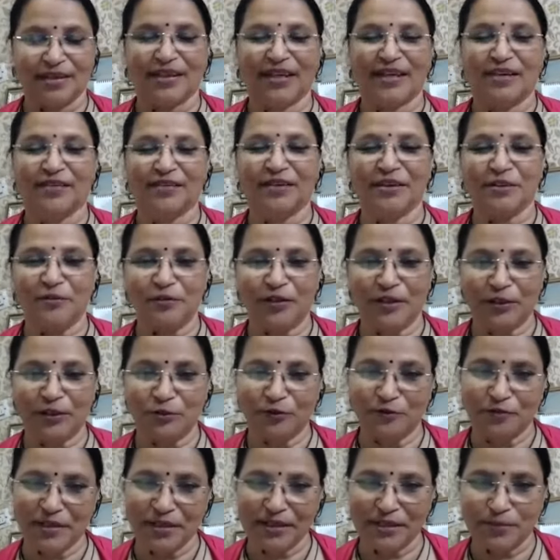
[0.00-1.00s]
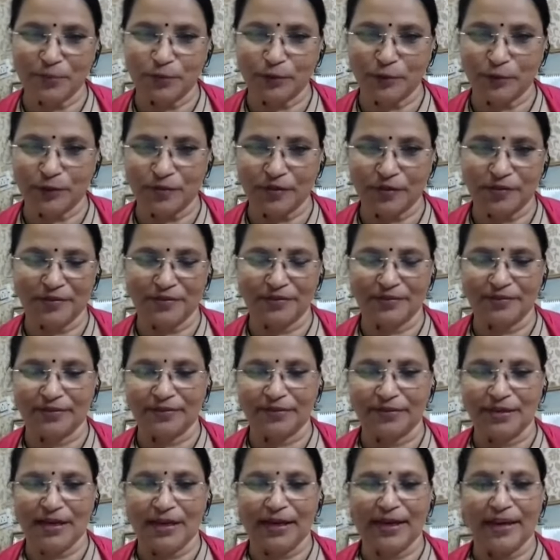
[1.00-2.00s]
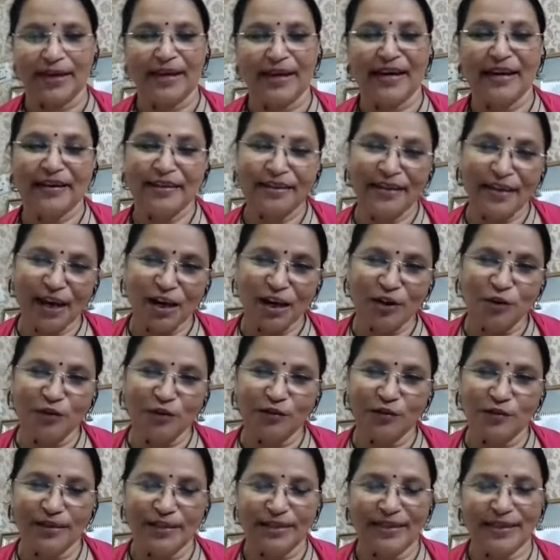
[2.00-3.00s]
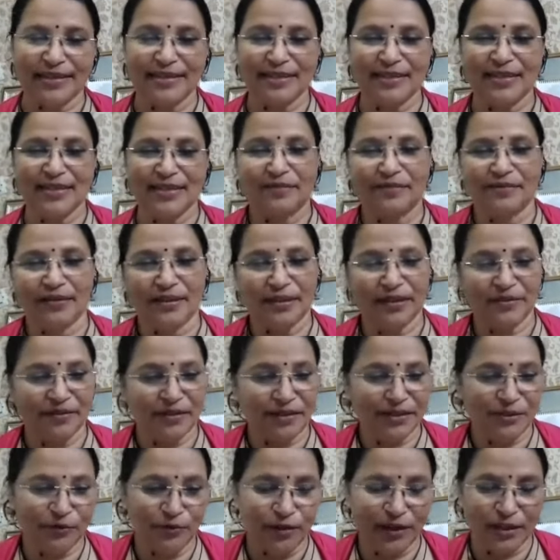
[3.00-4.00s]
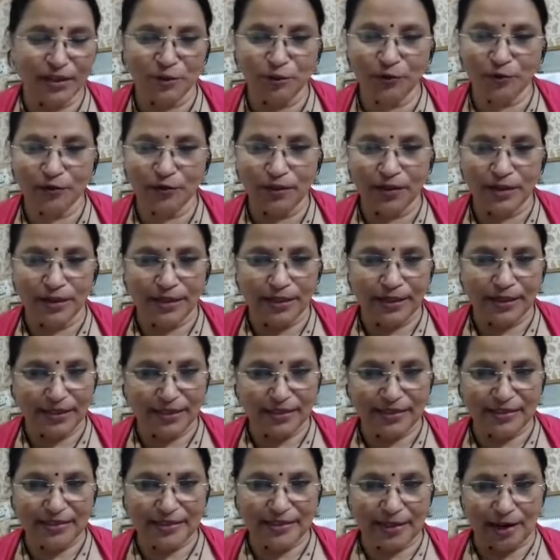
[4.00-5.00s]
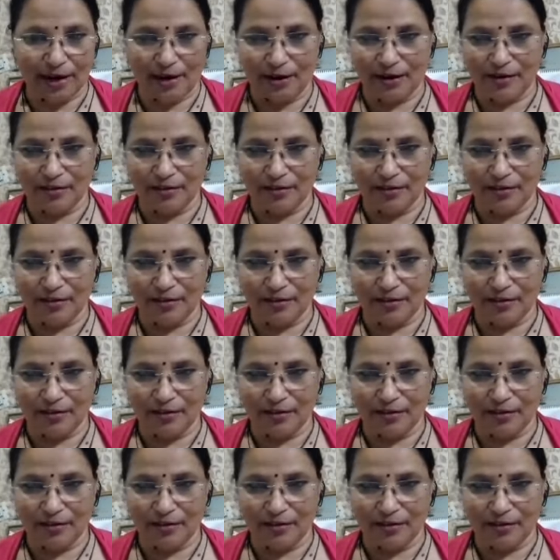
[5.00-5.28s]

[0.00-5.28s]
giving way to Facebook, and now it has given way to Insta,